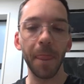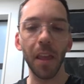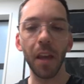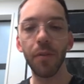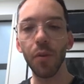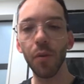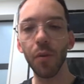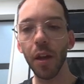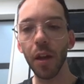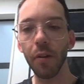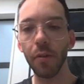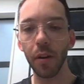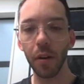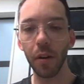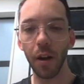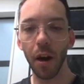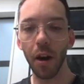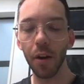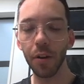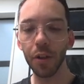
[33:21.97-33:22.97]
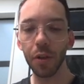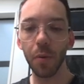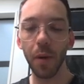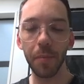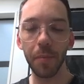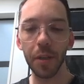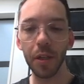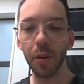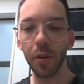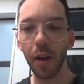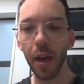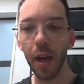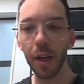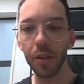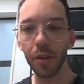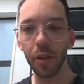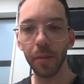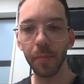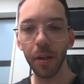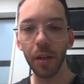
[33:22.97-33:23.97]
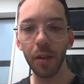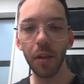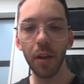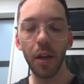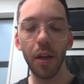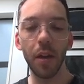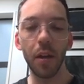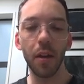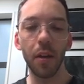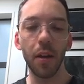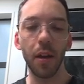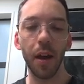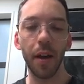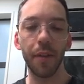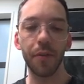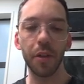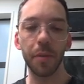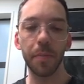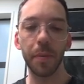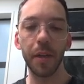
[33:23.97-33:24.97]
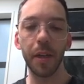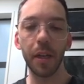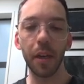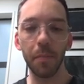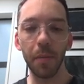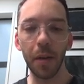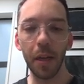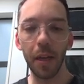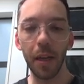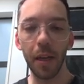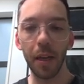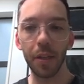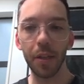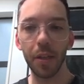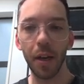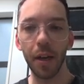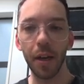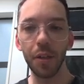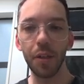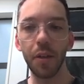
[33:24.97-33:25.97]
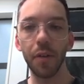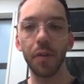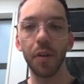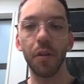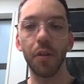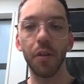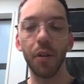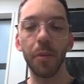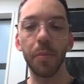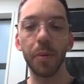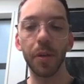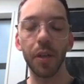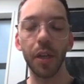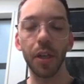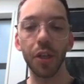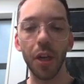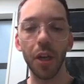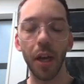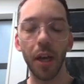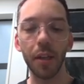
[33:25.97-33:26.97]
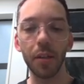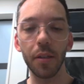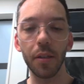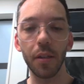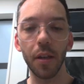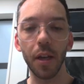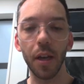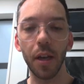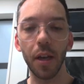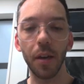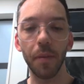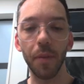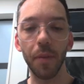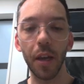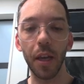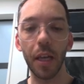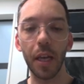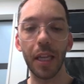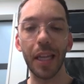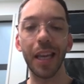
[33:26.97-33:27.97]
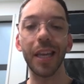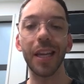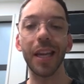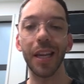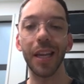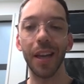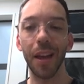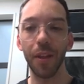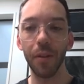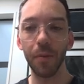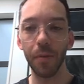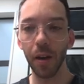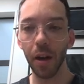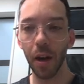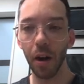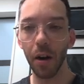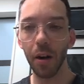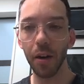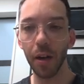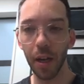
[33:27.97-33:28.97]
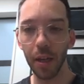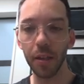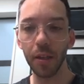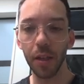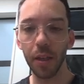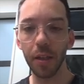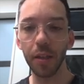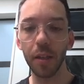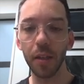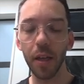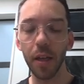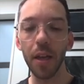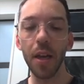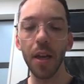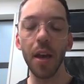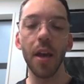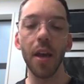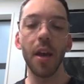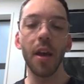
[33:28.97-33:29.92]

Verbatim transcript: if you get a recurrent squamous cell carcinoma after it's been incompletely excised, you've got a 30% chance that you can get another recurrent SCC.